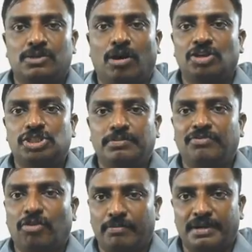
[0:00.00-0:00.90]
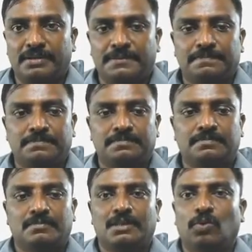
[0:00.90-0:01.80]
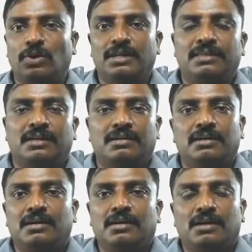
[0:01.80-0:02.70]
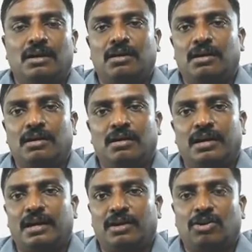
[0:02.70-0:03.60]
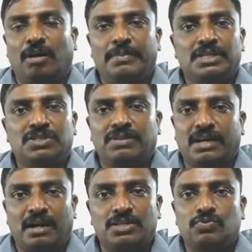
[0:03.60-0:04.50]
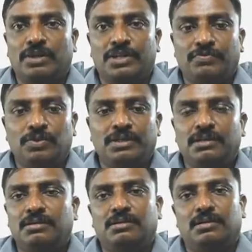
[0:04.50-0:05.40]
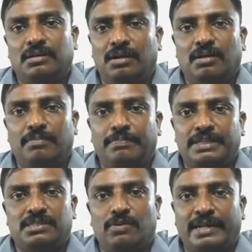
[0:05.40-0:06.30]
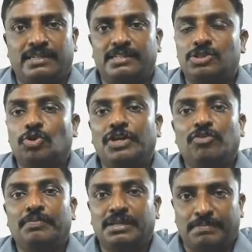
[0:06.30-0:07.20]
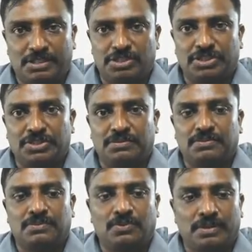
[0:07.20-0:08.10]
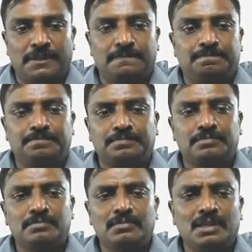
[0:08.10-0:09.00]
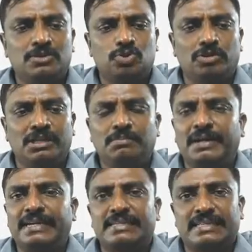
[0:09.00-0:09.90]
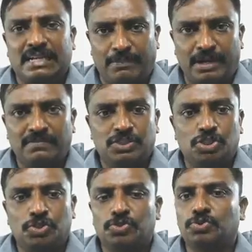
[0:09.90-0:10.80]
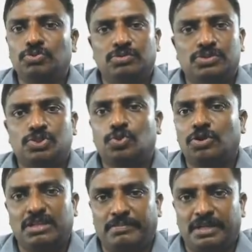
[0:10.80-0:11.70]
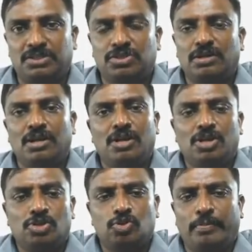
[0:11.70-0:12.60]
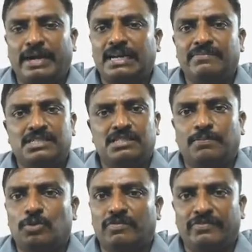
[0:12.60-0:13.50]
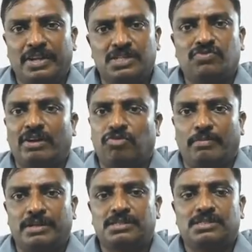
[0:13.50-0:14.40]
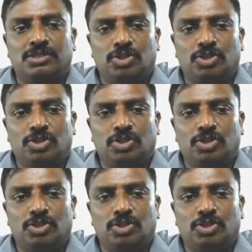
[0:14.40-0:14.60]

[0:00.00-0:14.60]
RGB format. Only the a combination of the colors will give you the pixel. Like it's a 24-bit representation. So InWrite is a command which is used to store the image. So Matlab will support various file formats.